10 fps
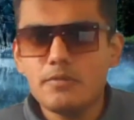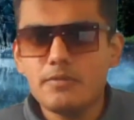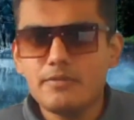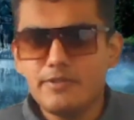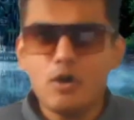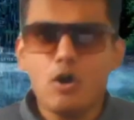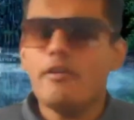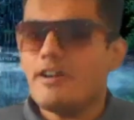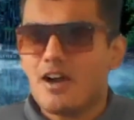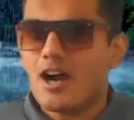we
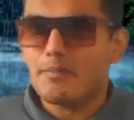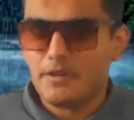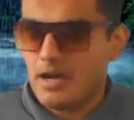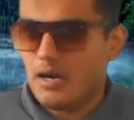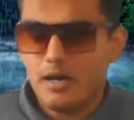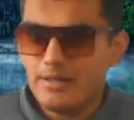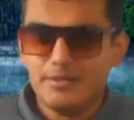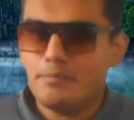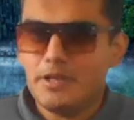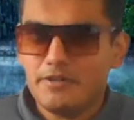already talked
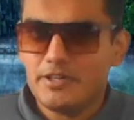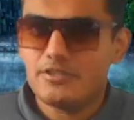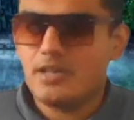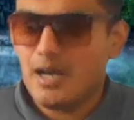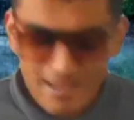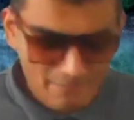in the previous